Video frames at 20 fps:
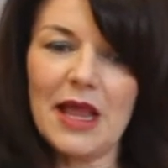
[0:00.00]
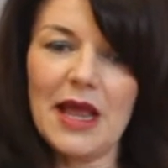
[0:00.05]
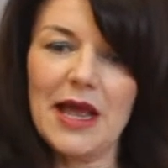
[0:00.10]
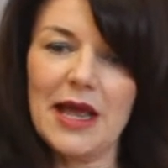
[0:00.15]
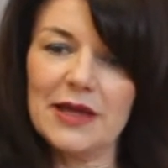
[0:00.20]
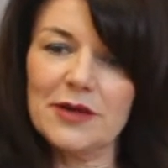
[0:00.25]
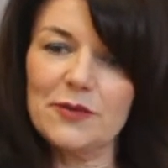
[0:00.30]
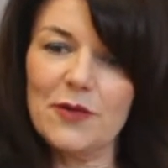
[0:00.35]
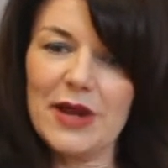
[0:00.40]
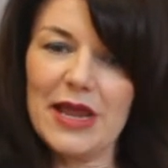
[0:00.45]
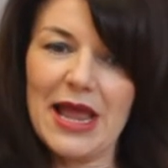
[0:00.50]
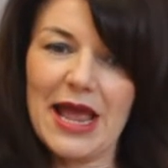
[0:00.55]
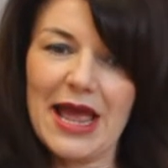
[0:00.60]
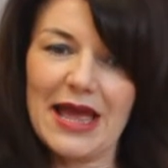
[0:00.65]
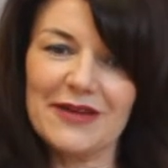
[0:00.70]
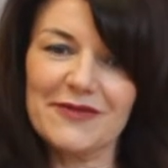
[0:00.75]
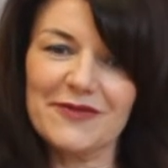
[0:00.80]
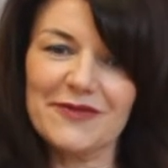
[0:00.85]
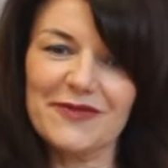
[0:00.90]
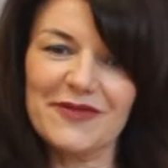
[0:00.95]
and we
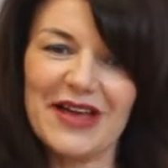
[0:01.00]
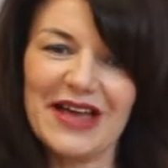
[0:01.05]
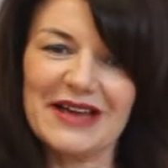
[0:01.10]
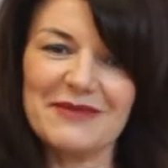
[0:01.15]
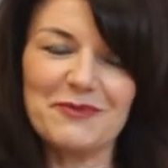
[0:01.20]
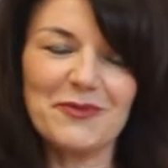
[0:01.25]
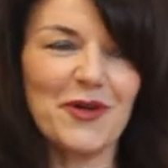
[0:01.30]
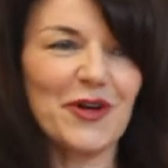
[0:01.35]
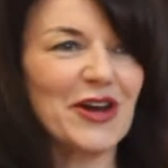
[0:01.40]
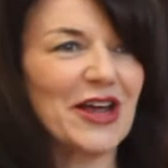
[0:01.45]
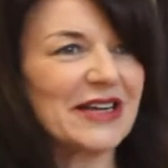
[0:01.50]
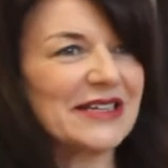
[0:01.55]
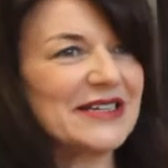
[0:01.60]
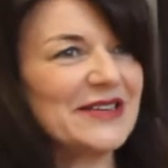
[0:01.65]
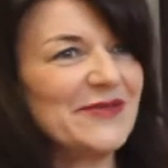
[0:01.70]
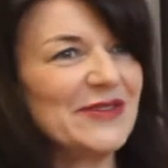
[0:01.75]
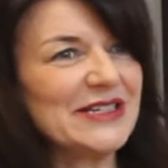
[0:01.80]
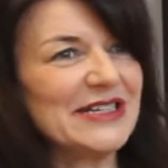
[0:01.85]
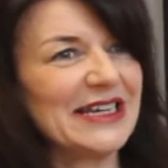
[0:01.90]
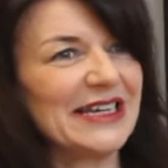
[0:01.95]
have uh,
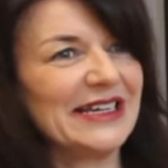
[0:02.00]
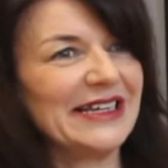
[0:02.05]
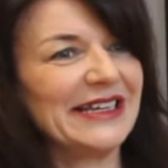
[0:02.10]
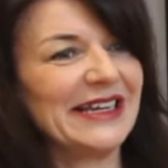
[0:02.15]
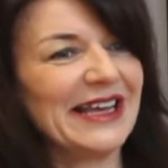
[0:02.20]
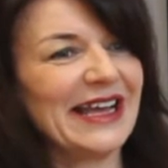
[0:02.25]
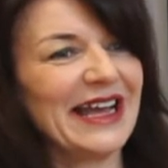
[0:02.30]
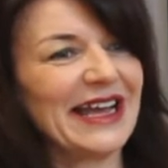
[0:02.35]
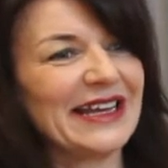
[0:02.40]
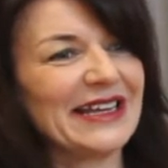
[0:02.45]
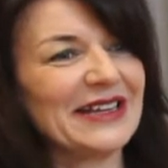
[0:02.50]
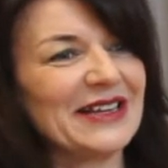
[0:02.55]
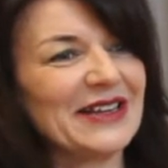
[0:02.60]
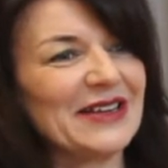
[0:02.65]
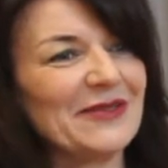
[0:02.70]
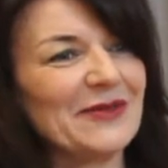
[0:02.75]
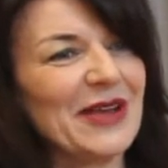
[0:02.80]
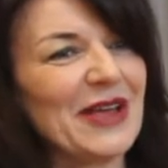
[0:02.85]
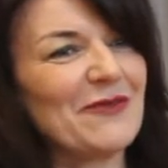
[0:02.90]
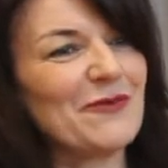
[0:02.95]
productivity, uh,
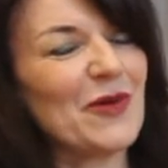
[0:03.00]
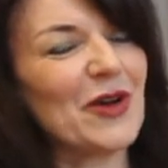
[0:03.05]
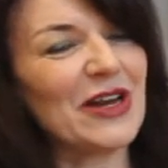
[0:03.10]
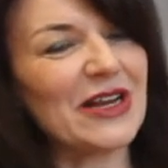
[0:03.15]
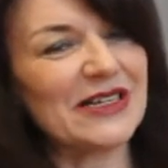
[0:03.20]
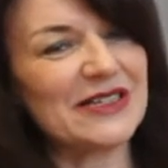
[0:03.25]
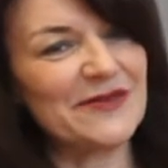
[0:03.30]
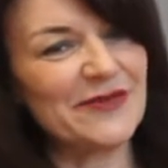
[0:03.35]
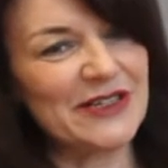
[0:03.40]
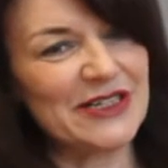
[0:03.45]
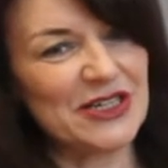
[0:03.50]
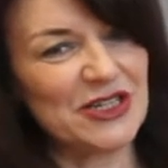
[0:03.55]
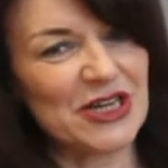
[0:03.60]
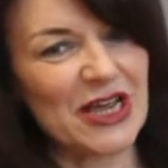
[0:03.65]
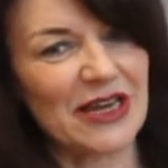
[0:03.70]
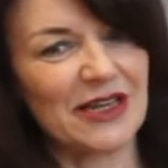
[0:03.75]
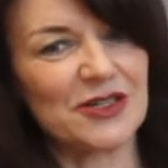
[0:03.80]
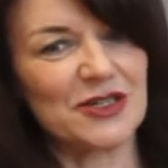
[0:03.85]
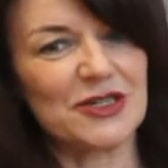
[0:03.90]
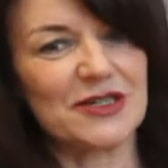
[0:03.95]
we have productivity
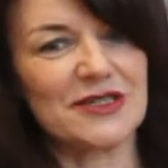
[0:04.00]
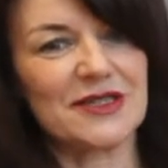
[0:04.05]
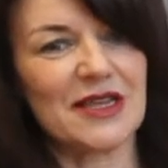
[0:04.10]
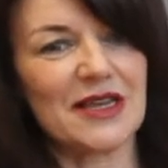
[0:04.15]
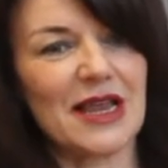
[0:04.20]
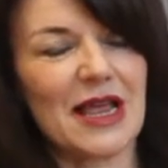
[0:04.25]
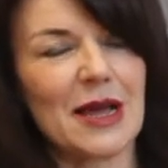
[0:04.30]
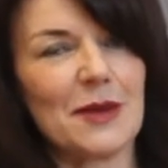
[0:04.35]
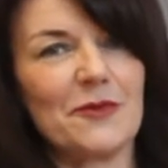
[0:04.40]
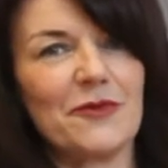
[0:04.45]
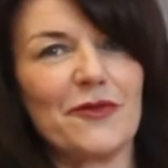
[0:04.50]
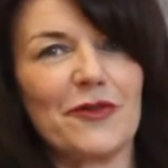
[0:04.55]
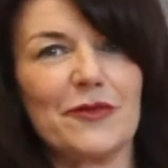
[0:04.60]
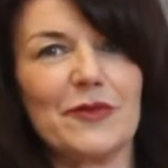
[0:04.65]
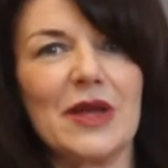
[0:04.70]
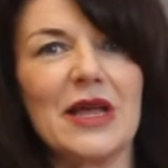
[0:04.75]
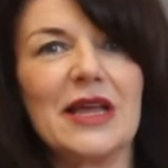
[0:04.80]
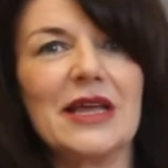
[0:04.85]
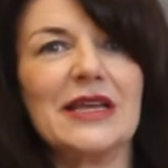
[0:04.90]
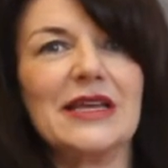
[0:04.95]
challenges that come
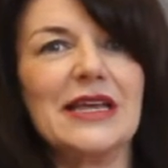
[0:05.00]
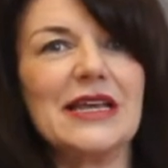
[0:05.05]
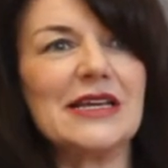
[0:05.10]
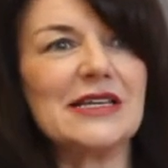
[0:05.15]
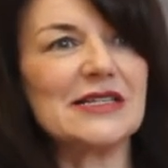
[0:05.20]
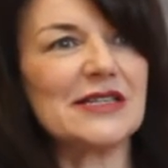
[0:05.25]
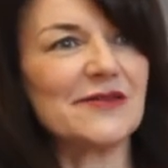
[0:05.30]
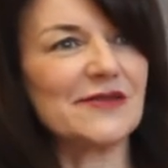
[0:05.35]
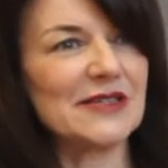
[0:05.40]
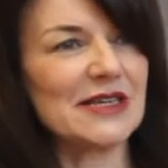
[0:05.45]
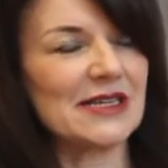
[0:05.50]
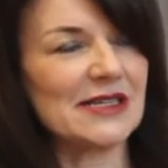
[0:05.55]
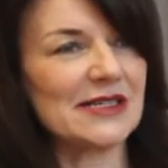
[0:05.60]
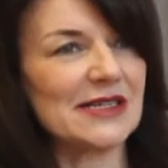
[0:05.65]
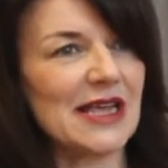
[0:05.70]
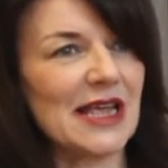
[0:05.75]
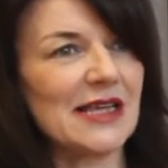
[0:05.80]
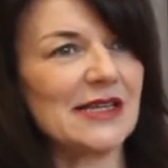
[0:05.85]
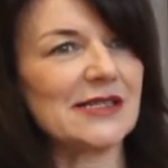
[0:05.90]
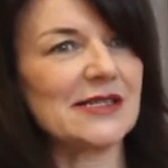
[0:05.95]
from years of
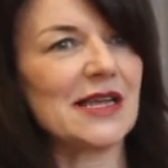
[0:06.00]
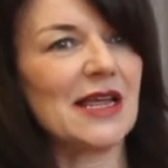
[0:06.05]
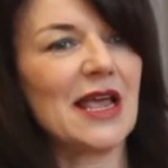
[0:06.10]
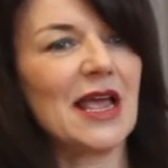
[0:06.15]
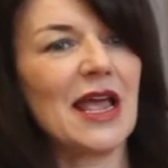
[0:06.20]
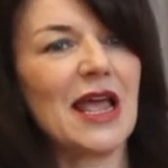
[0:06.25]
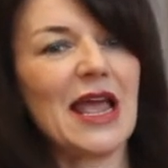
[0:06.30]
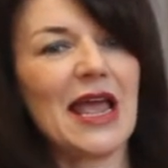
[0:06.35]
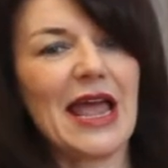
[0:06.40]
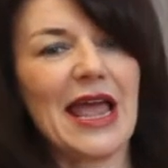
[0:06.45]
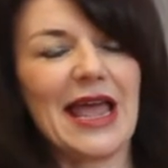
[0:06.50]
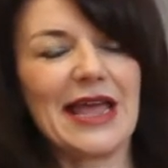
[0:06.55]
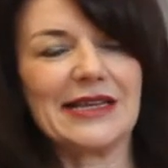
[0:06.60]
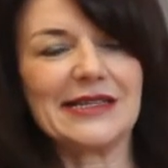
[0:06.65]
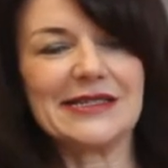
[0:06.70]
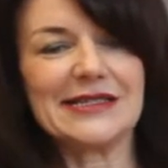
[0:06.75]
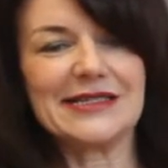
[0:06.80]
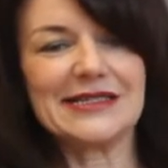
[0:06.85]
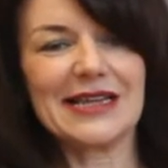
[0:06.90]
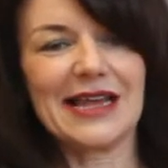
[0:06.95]
success
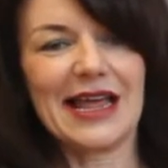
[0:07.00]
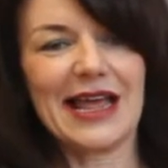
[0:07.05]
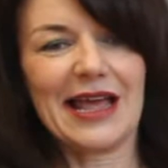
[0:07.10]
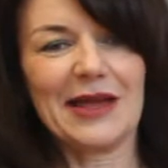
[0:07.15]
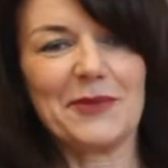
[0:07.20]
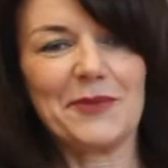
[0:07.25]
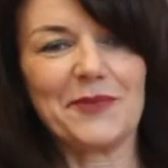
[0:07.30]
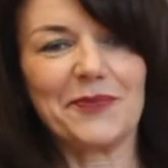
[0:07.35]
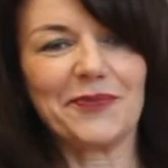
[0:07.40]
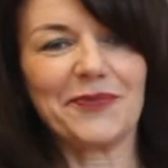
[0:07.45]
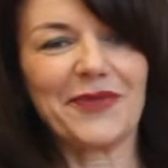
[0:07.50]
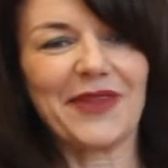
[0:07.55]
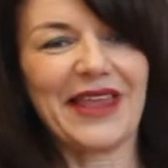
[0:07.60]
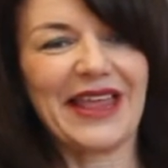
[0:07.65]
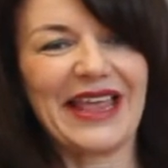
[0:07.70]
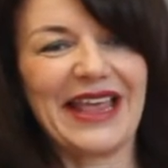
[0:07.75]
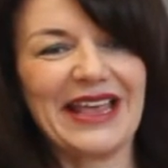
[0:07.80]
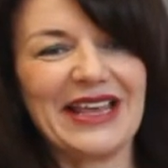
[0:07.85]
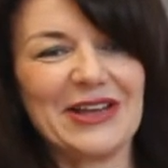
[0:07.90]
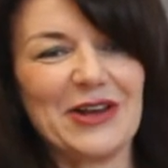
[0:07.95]
and um,
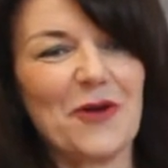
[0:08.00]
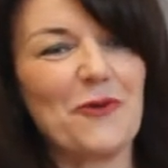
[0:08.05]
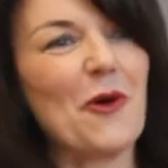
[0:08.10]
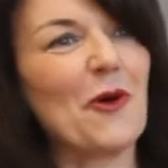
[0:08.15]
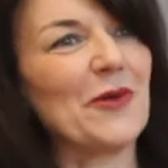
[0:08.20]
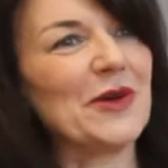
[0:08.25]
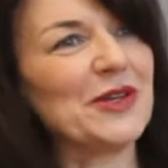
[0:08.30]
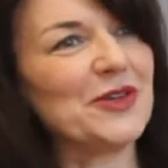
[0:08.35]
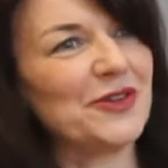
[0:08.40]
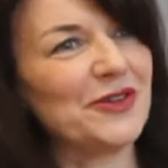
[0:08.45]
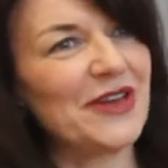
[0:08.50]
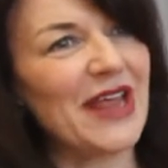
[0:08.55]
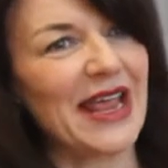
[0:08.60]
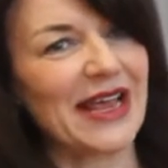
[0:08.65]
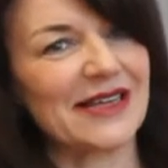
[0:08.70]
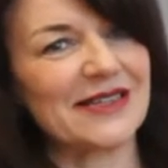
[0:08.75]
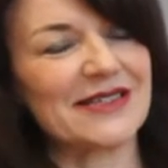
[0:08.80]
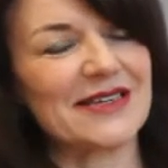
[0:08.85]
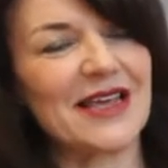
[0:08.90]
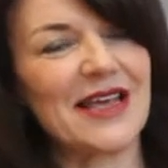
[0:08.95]
you know, what we do
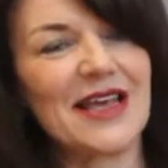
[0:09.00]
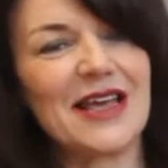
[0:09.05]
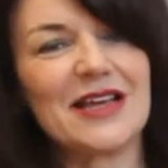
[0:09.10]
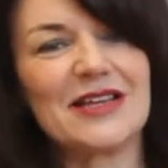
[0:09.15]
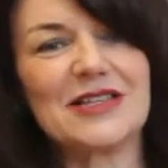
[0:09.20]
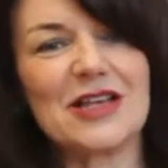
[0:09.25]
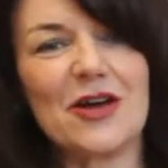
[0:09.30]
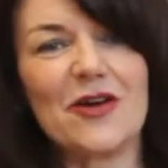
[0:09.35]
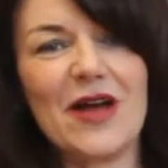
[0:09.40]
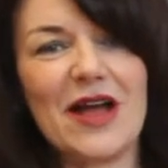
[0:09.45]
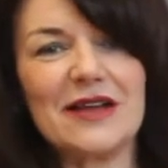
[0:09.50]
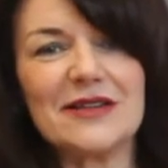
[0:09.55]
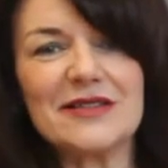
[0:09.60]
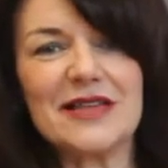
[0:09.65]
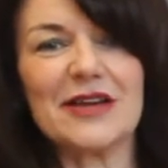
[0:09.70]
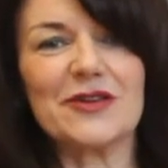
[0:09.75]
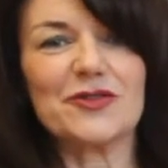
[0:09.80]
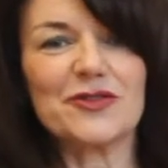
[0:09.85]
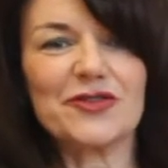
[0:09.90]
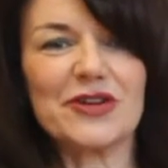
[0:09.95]
next. So our
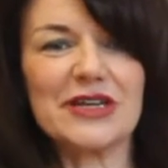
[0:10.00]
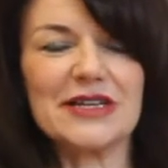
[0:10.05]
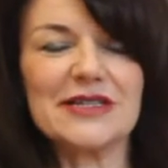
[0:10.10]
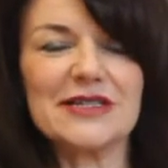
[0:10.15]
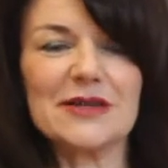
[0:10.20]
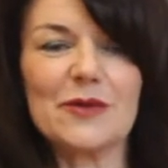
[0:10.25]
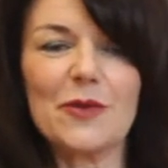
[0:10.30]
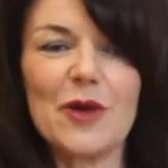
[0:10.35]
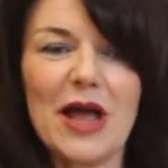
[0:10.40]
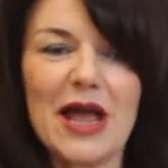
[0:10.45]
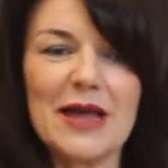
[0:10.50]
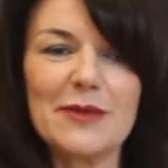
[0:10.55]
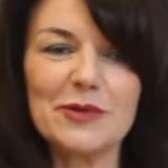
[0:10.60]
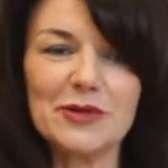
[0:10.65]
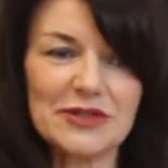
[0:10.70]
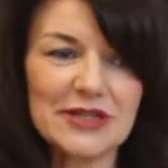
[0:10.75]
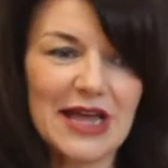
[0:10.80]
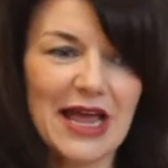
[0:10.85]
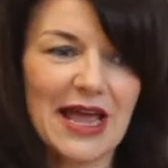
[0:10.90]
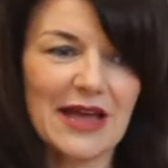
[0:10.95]
secretaries were
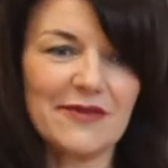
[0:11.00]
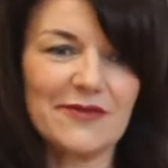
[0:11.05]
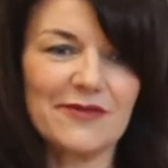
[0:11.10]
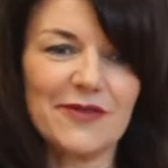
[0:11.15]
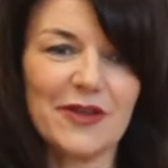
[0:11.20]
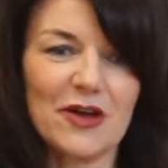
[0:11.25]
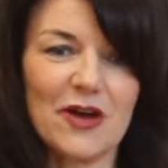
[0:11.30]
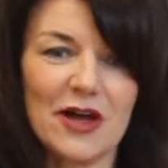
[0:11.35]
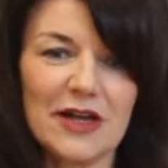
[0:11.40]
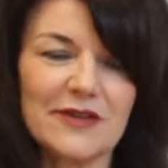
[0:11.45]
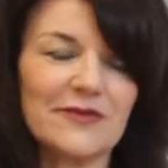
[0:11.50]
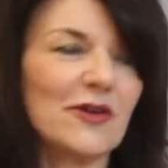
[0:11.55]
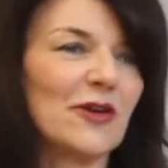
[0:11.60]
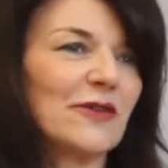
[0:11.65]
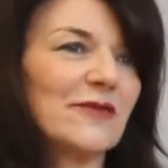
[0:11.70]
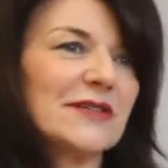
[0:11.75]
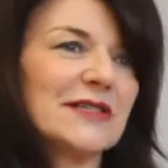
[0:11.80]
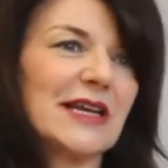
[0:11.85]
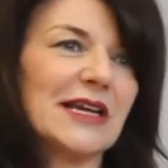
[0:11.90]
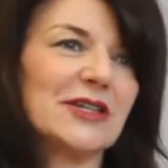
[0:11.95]
able to have the kind of
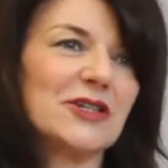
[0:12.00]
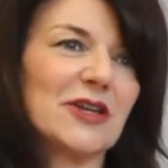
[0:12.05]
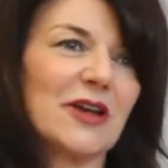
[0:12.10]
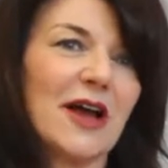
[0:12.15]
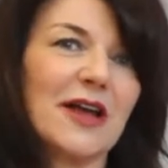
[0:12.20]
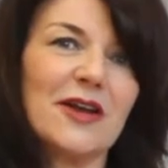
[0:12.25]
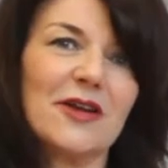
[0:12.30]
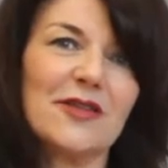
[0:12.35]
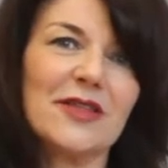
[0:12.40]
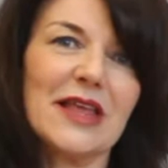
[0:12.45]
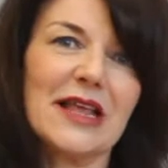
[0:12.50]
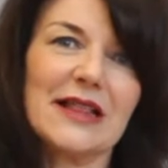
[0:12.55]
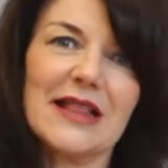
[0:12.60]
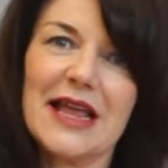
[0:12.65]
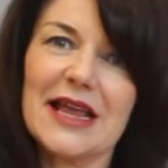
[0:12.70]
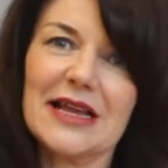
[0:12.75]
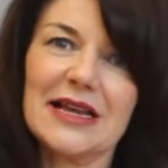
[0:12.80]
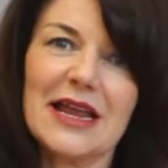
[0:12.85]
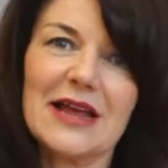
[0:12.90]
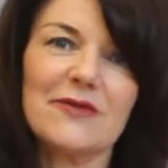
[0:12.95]
conversation I don't think
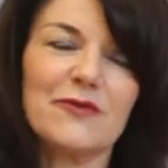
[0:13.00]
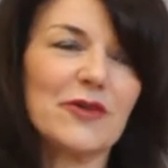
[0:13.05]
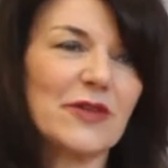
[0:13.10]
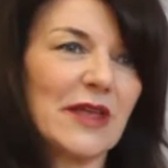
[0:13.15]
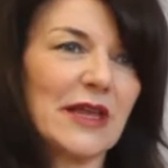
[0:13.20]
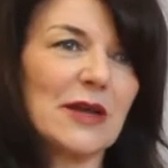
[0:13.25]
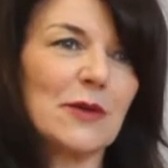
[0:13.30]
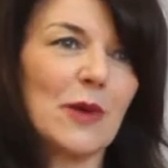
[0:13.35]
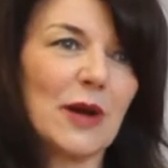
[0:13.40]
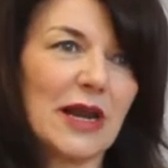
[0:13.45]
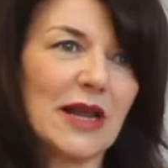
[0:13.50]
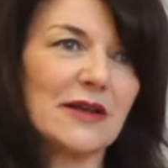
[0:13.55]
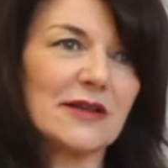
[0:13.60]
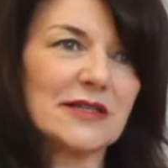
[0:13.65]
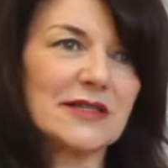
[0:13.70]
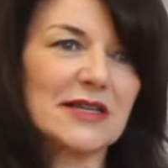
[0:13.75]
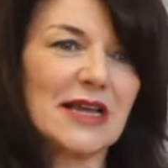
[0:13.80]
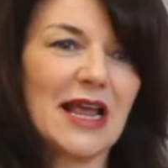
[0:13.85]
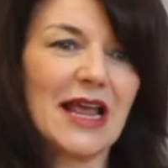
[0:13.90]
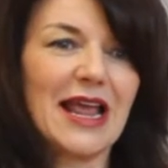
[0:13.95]
they can have with anyone
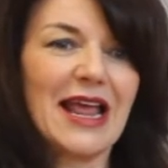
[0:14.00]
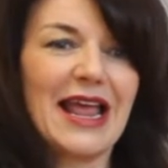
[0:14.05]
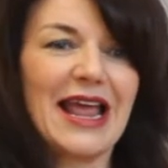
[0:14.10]
else.